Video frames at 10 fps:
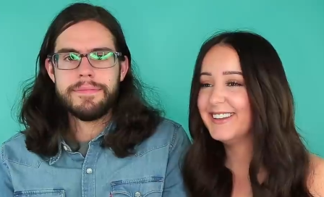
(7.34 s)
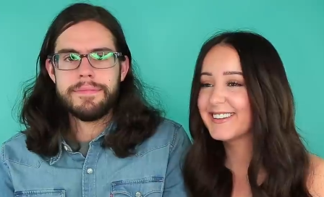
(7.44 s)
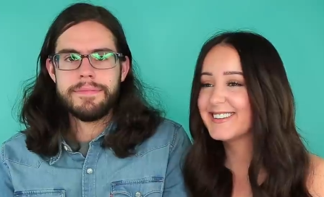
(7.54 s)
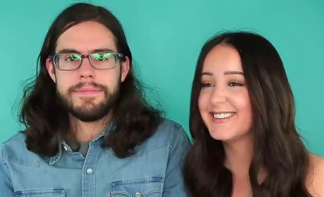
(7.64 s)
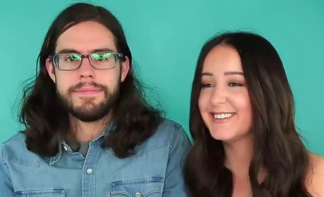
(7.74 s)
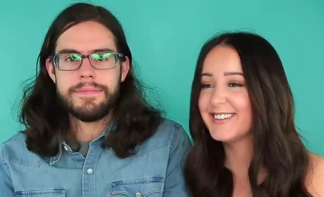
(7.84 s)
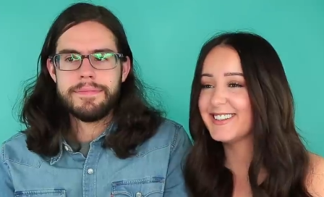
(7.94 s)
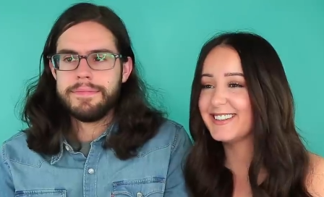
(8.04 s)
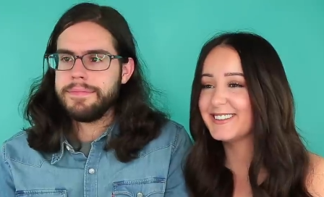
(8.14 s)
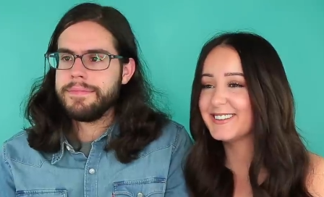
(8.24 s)
Speaker 1: You look so
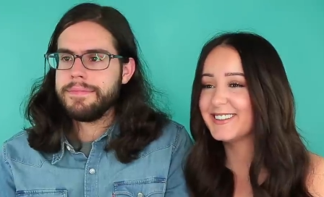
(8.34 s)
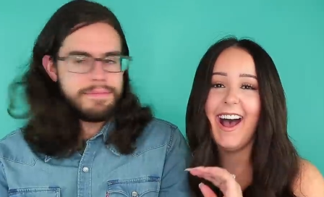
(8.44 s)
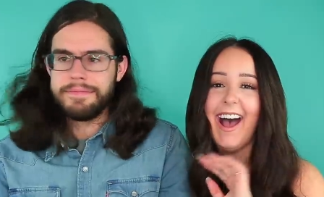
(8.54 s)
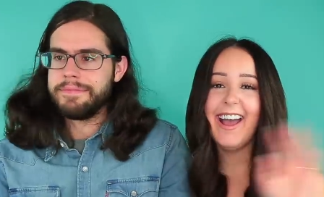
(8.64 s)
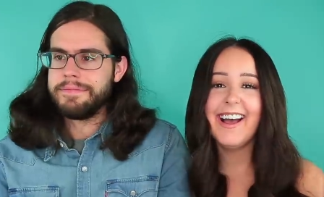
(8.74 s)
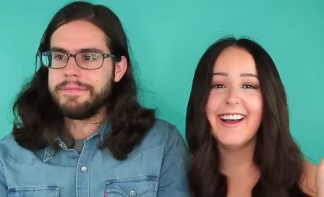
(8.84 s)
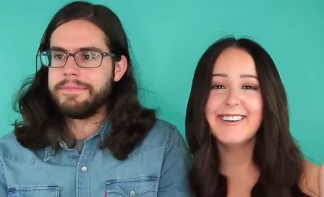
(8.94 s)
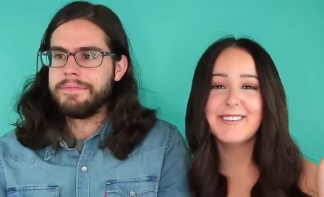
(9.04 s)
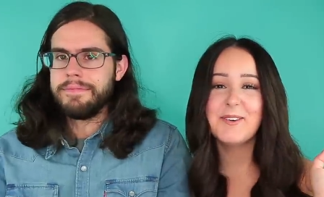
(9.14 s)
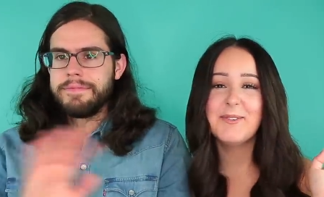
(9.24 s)
cute. Hi
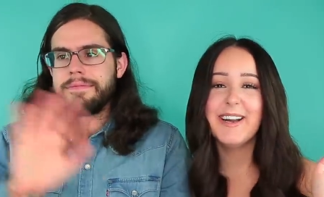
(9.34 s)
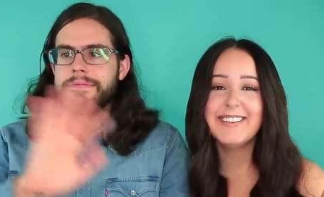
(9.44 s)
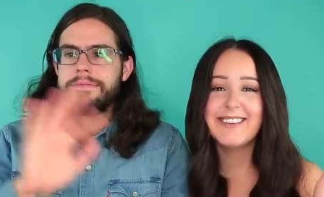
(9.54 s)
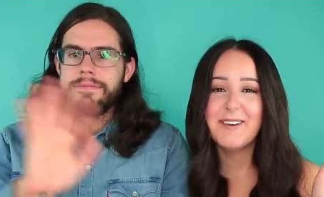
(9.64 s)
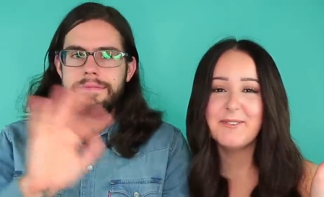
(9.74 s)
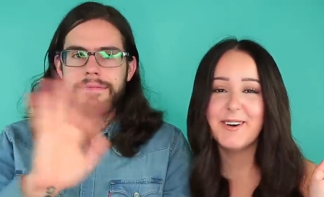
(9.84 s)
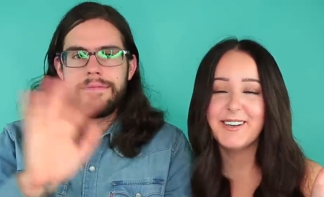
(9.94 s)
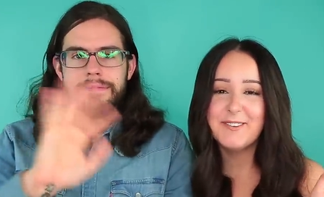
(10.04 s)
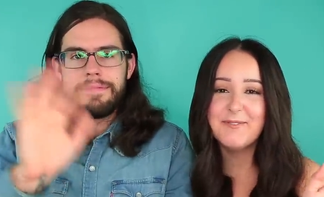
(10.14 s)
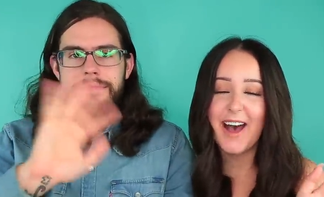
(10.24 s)
guys, what is up?
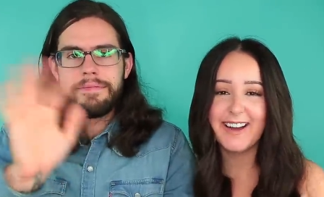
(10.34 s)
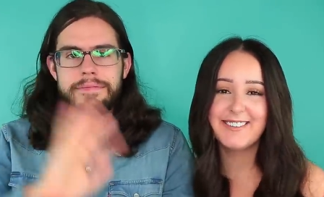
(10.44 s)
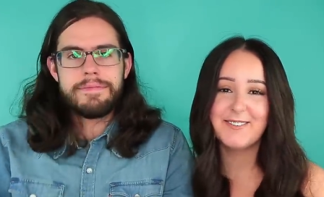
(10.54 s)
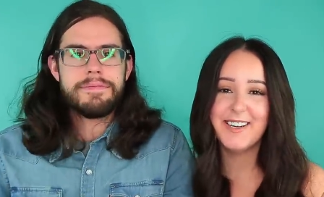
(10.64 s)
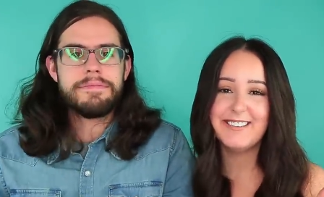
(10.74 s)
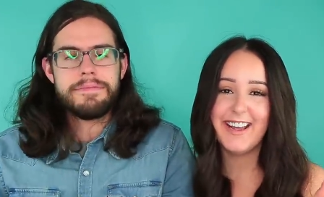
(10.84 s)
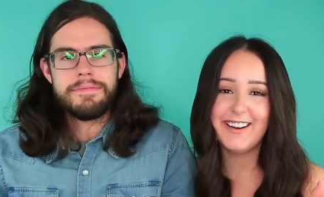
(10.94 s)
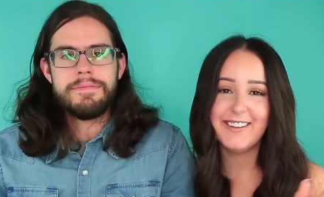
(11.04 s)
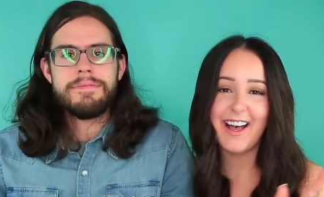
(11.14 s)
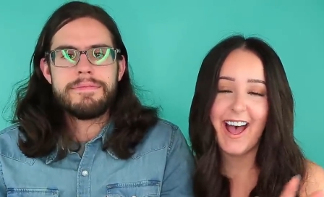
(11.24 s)
Welcome back to my
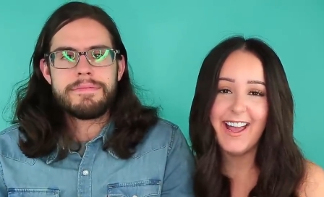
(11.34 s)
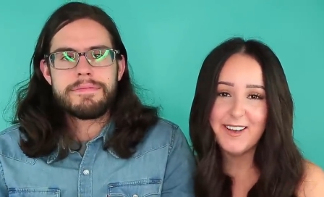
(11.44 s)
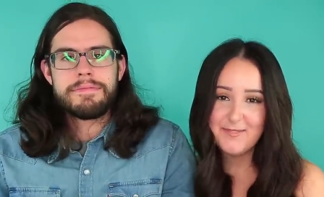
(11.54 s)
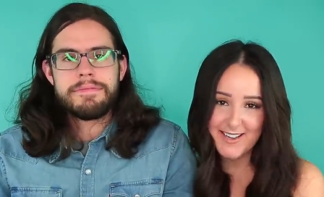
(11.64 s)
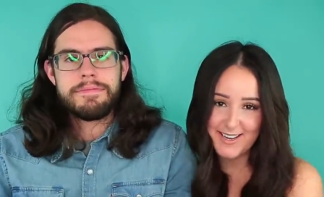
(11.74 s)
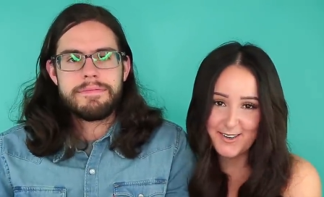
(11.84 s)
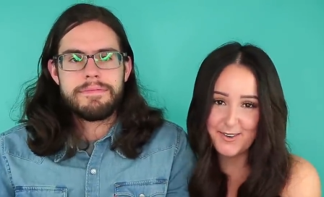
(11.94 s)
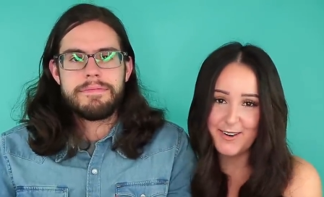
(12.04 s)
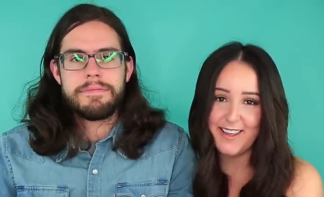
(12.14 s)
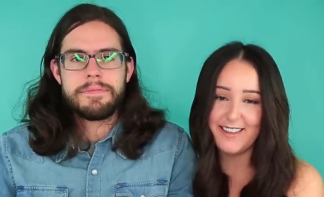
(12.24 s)
channel. I am here
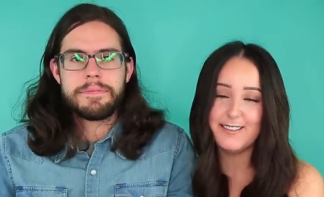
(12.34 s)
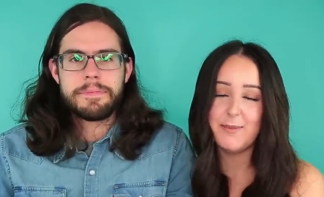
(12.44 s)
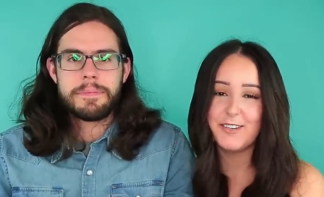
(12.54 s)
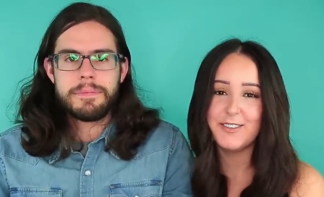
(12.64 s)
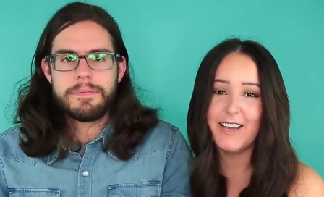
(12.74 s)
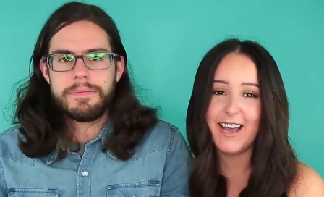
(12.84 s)
with a special